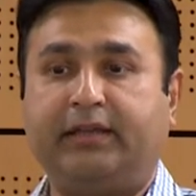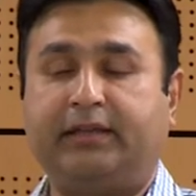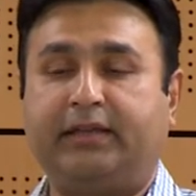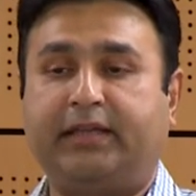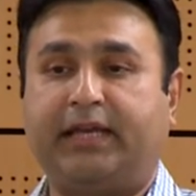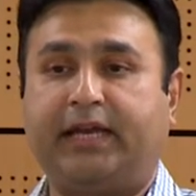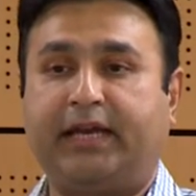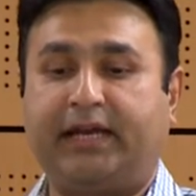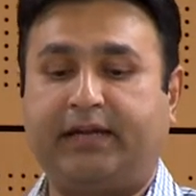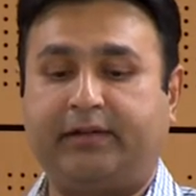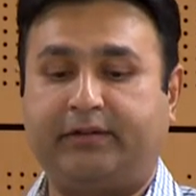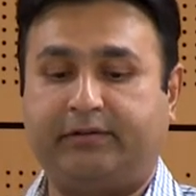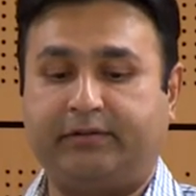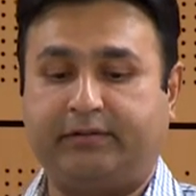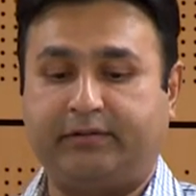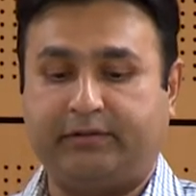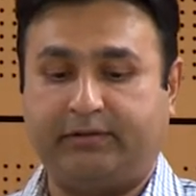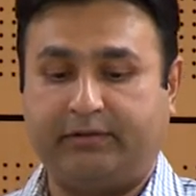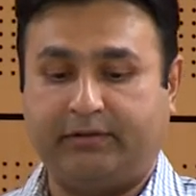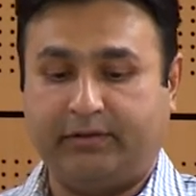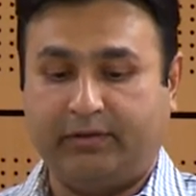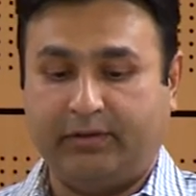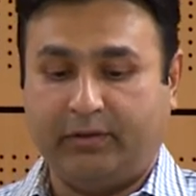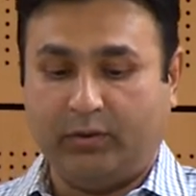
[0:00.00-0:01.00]
that
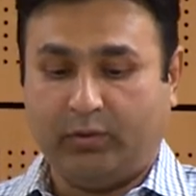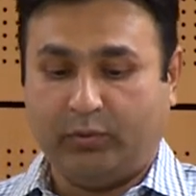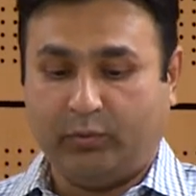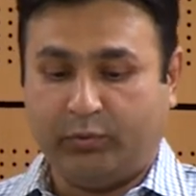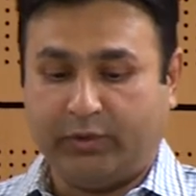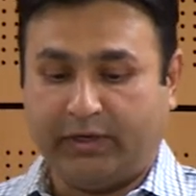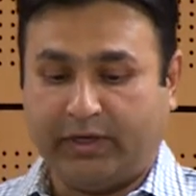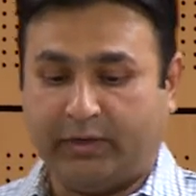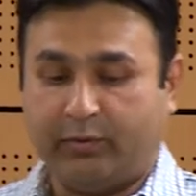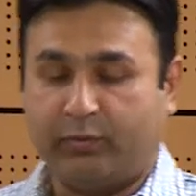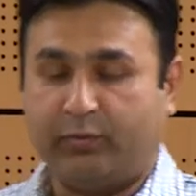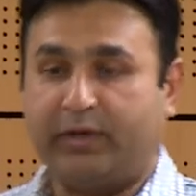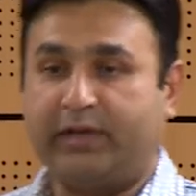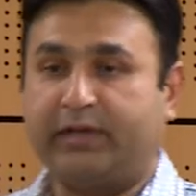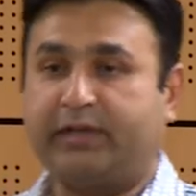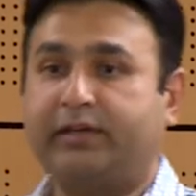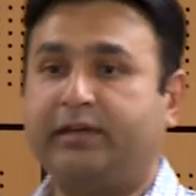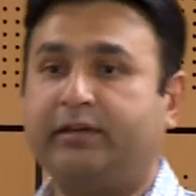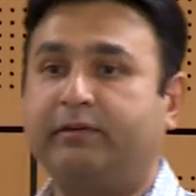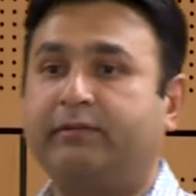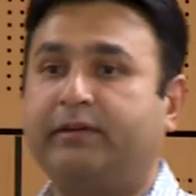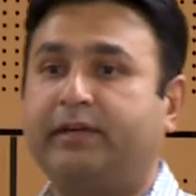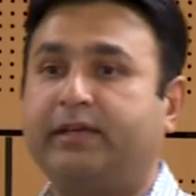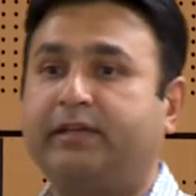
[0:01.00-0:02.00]
we are
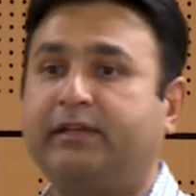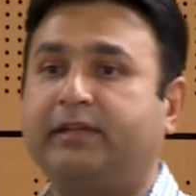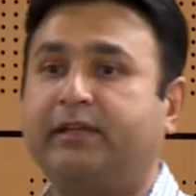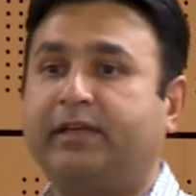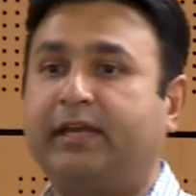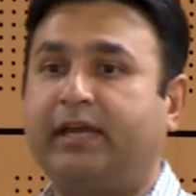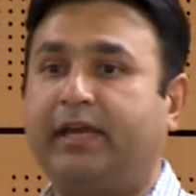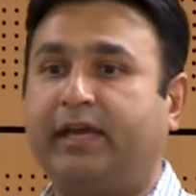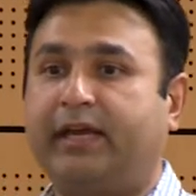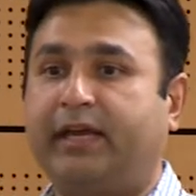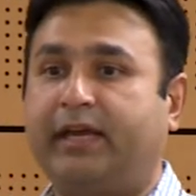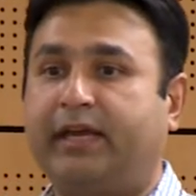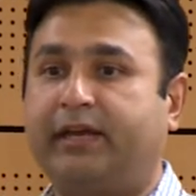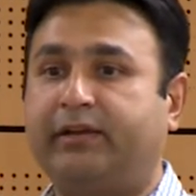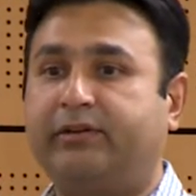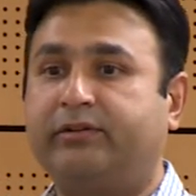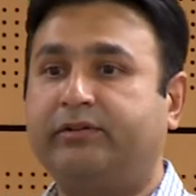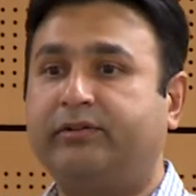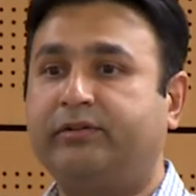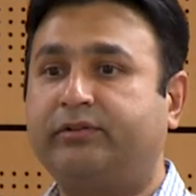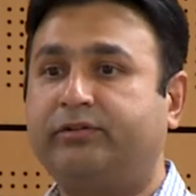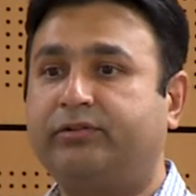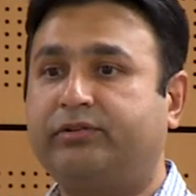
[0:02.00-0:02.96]
working with and